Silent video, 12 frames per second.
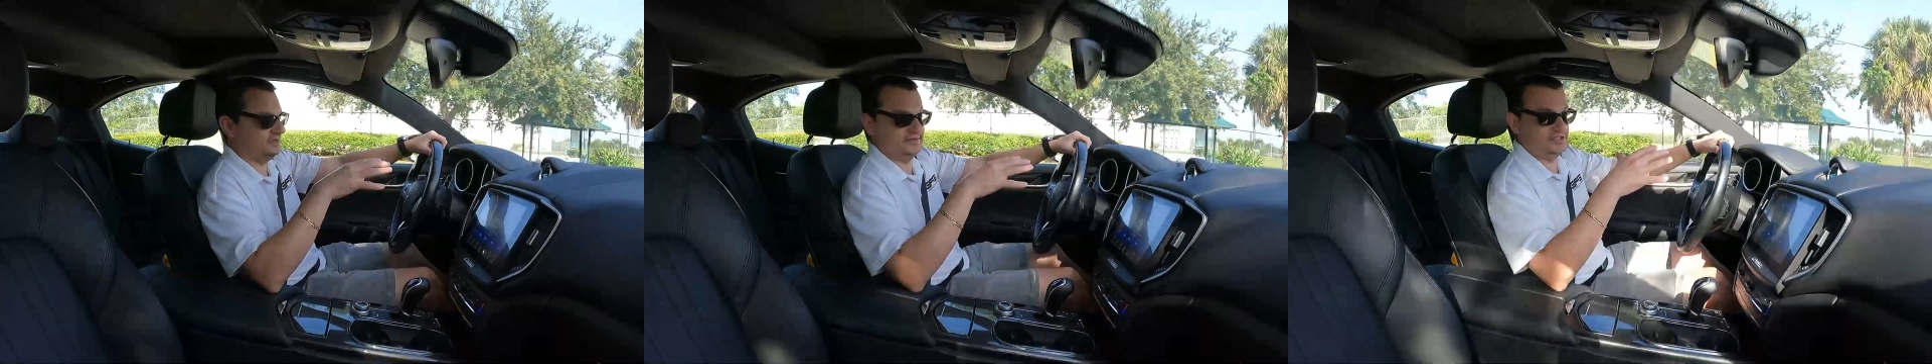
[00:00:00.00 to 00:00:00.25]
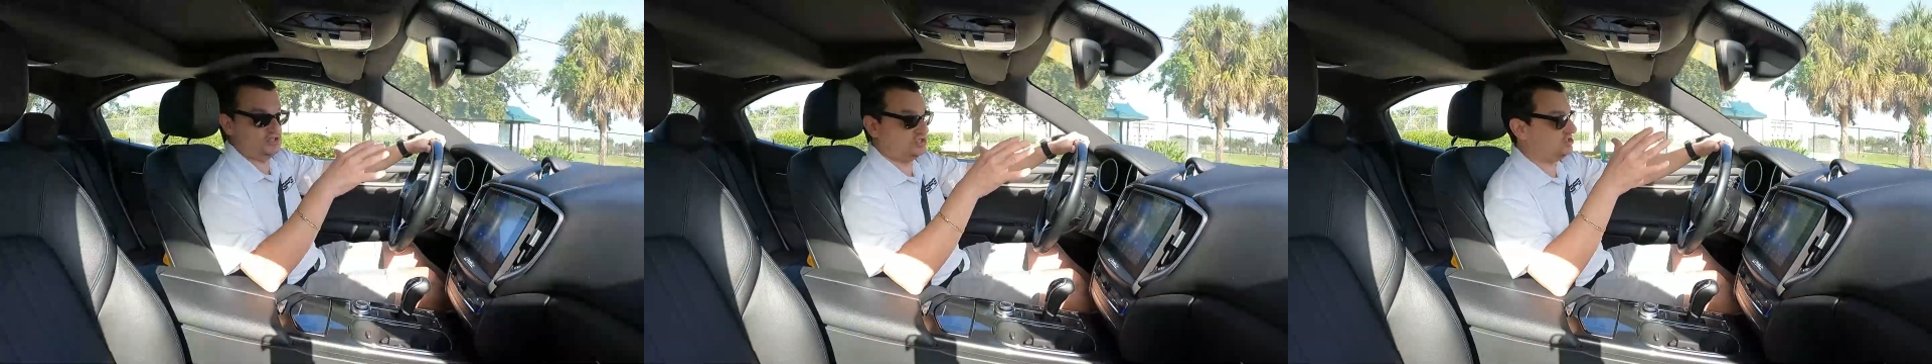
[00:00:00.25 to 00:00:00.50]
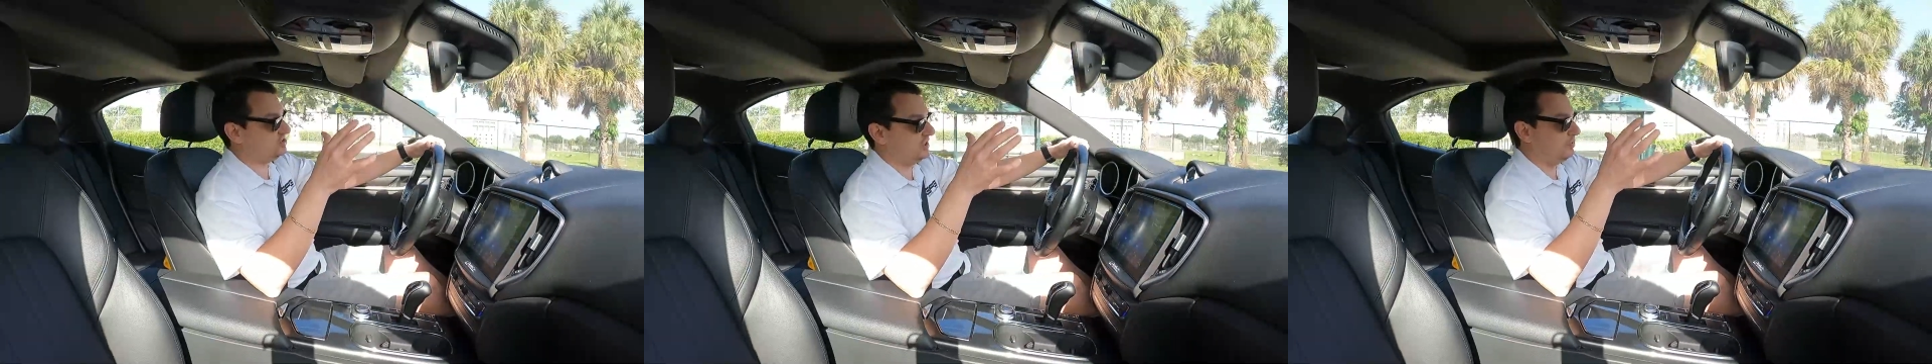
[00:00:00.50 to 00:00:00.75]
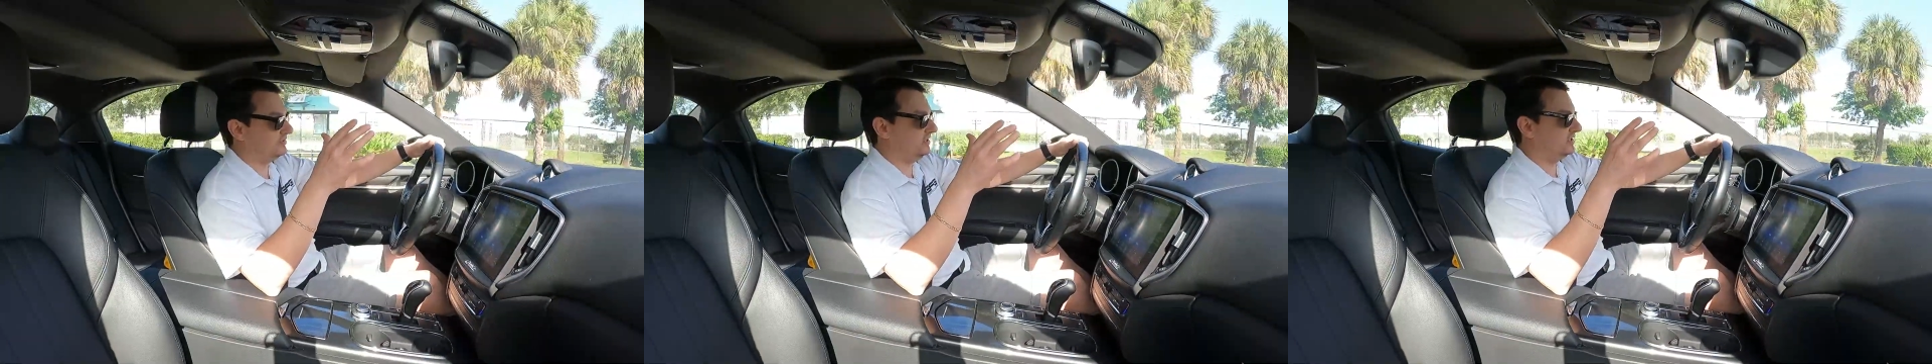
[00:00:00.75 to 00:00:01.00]
worth
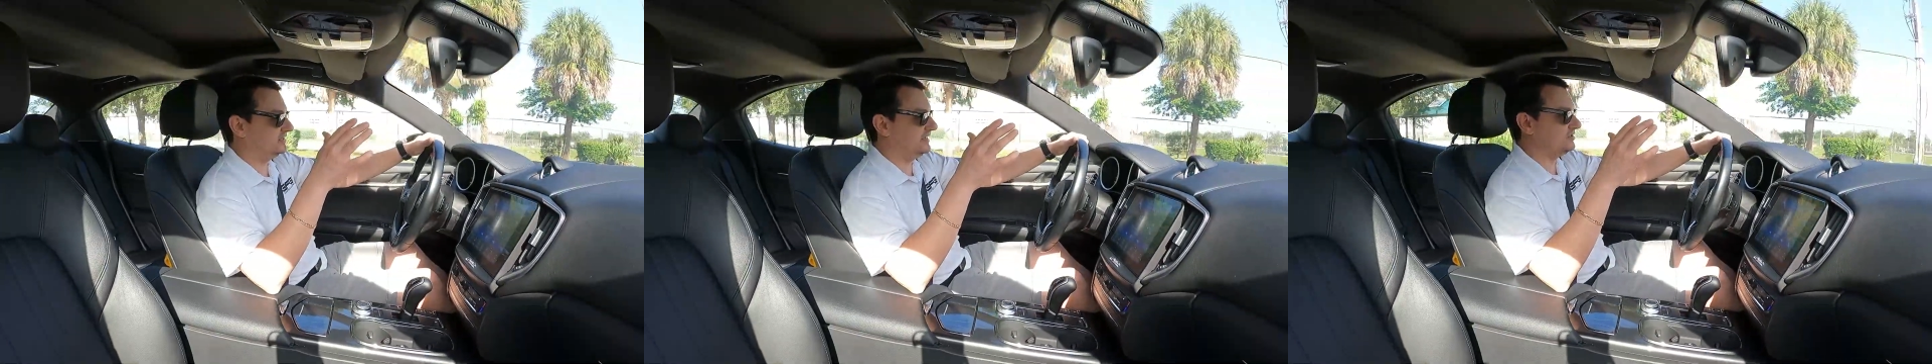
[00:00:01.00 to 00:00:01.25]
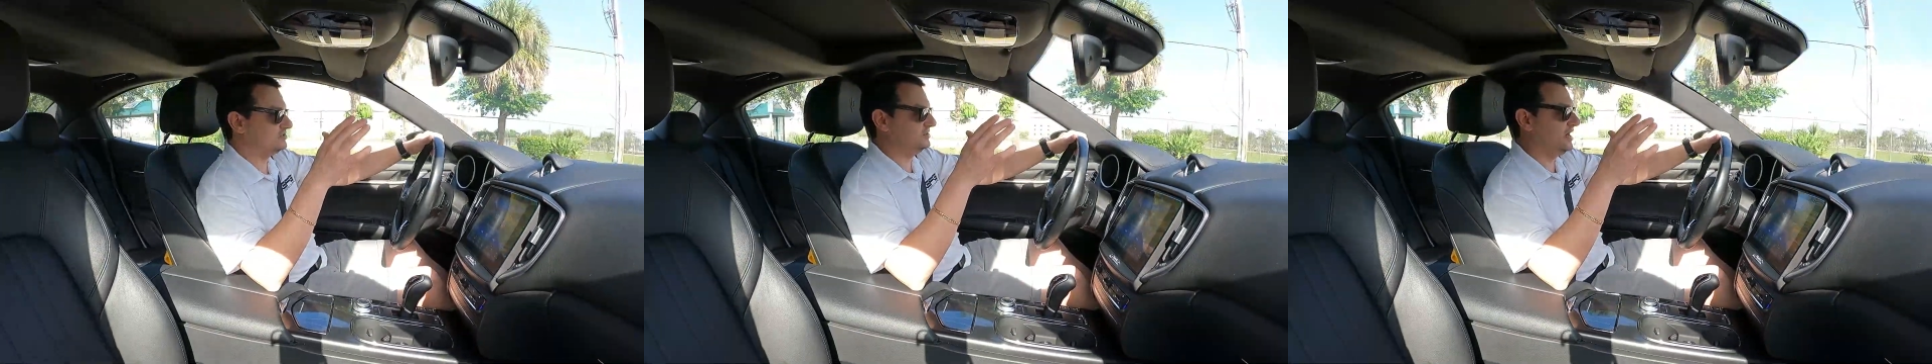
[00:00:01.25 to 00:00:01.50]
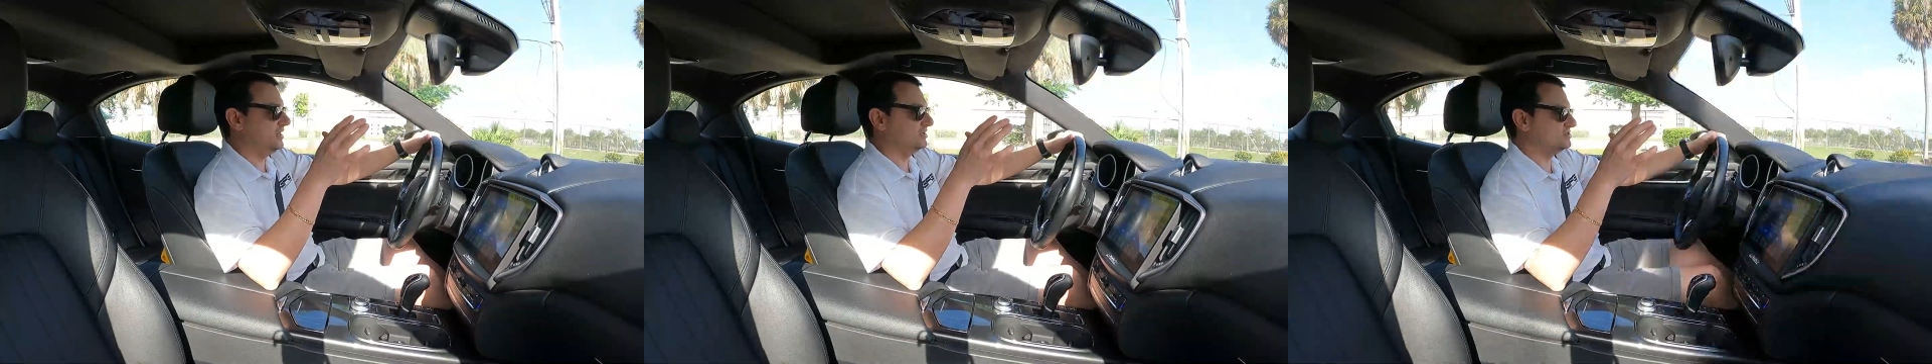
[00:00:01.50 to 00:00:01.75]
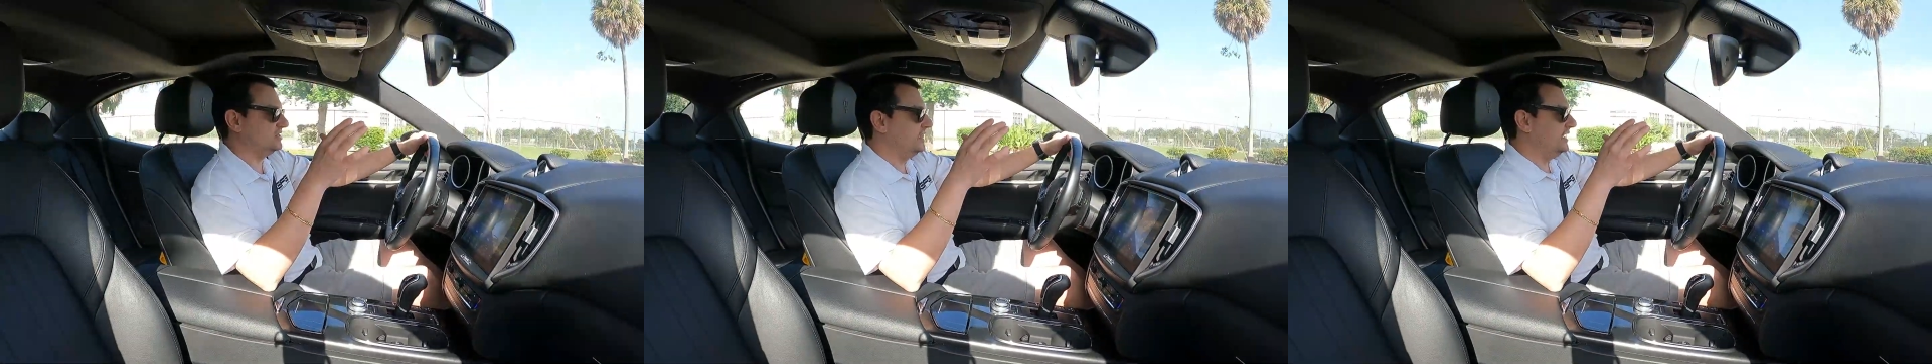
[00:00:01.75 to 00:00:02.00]

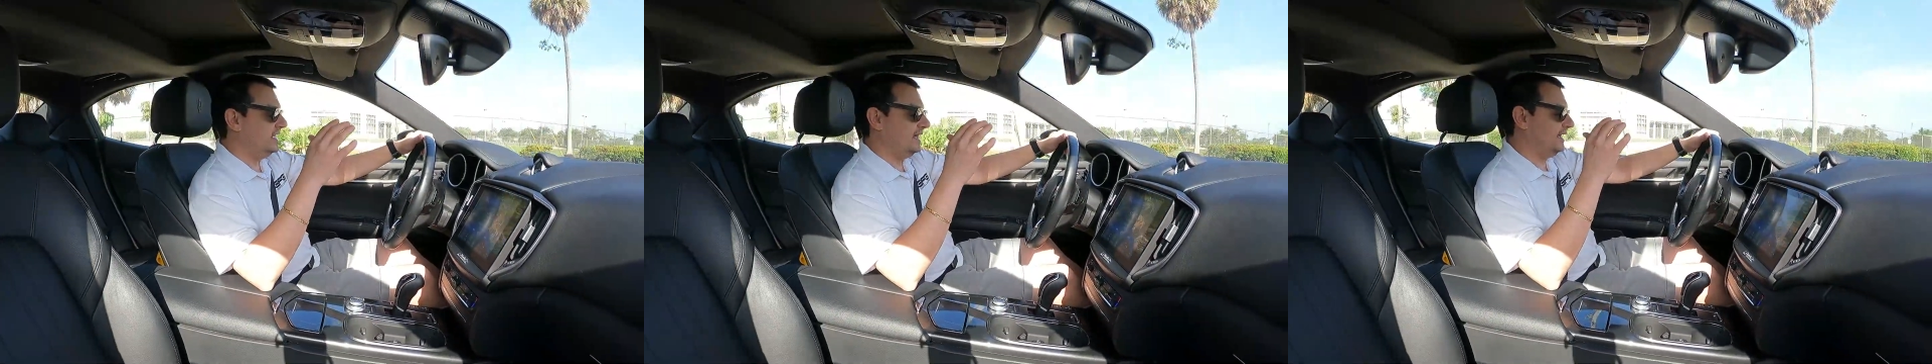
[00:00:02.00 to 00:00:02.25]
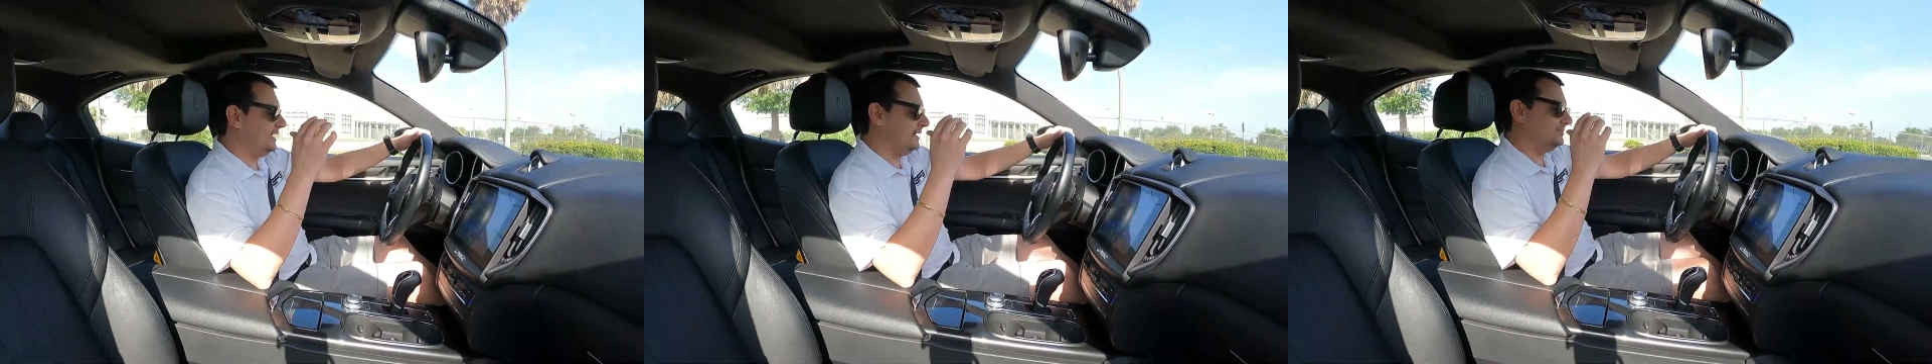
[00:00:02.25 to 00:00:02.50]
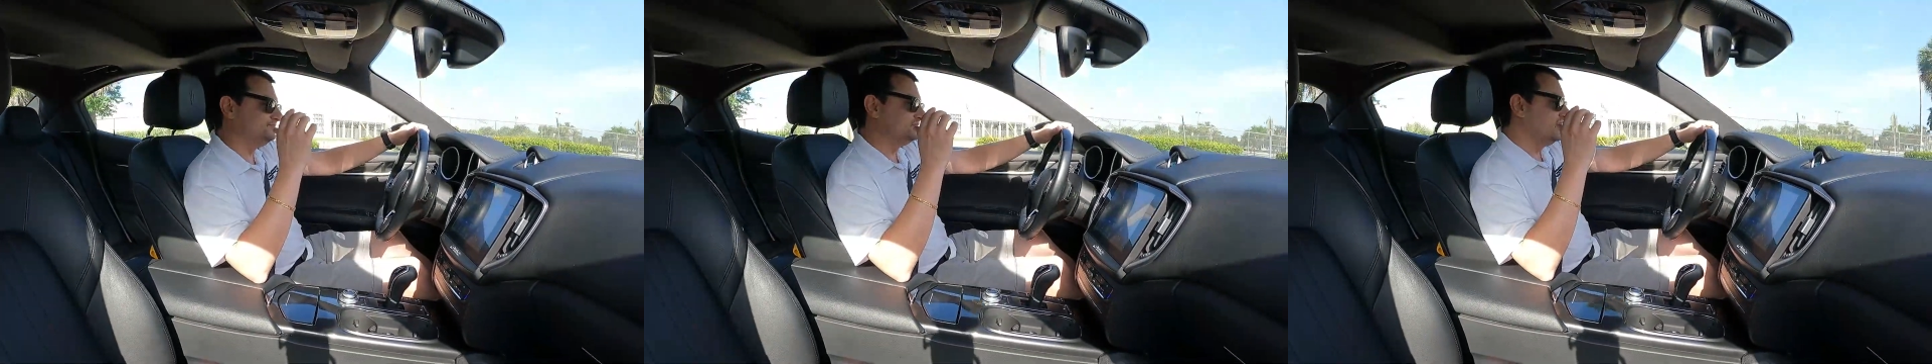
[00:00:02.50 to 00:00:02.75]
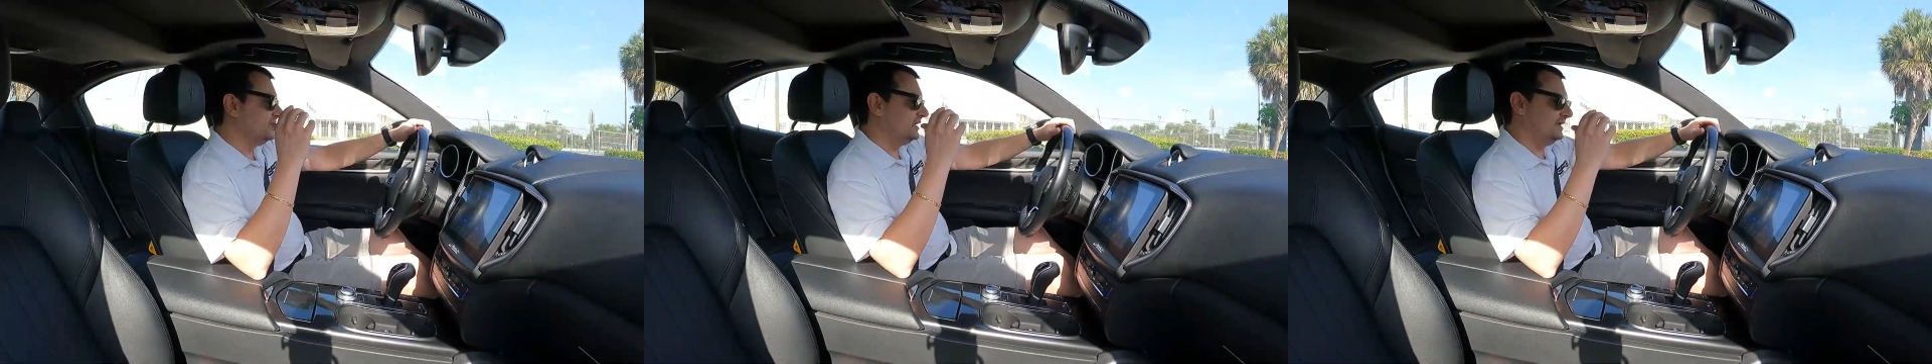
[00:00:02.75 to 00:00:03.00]

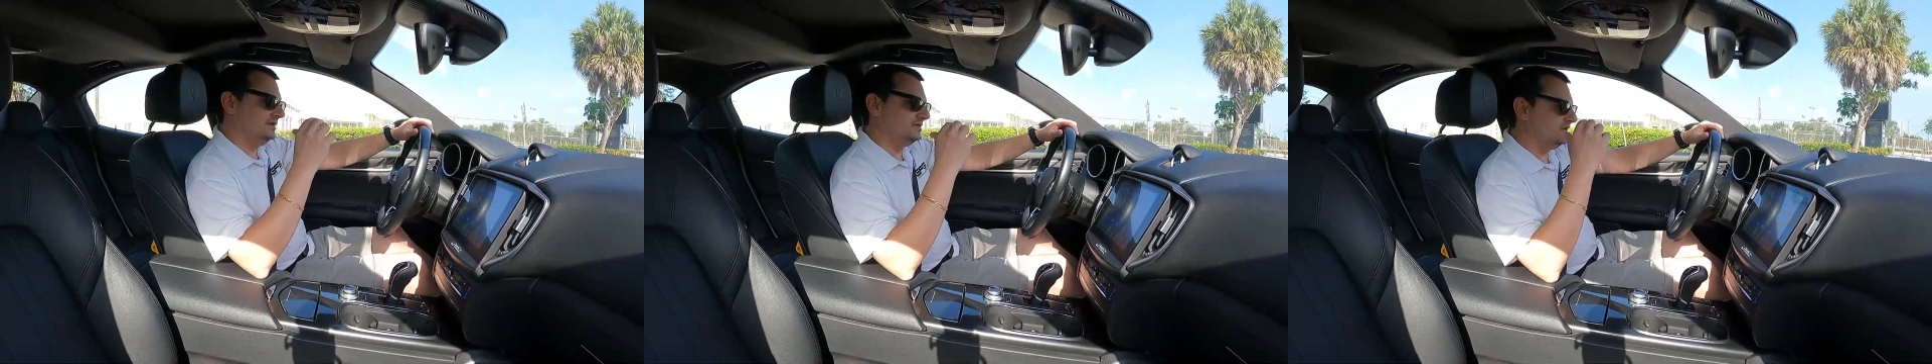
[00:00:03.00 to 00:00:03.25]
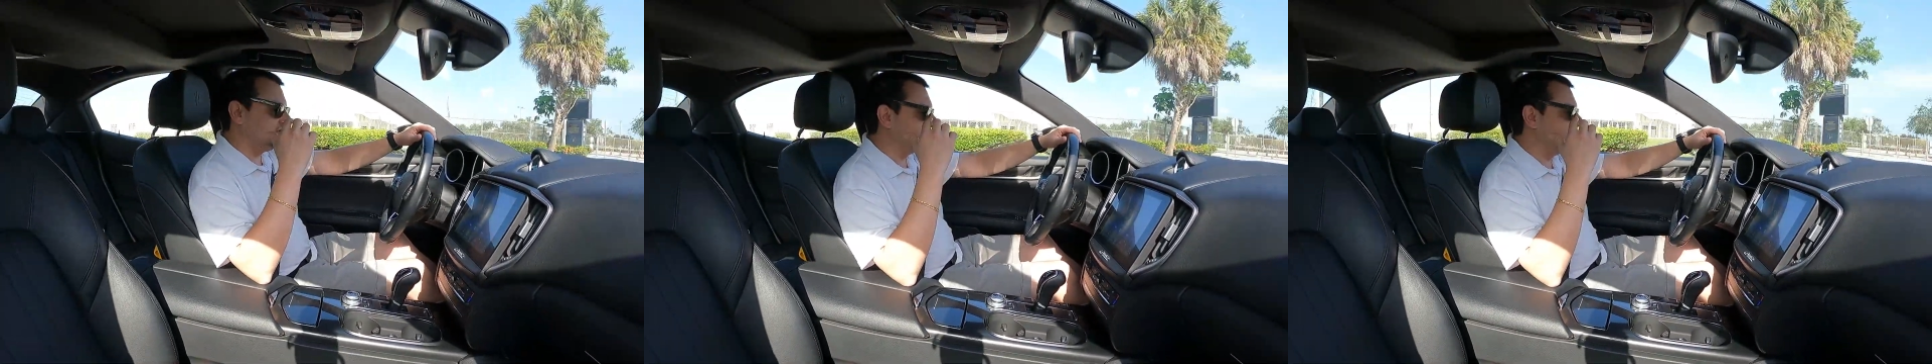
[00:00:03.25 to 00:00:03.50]
$100,000.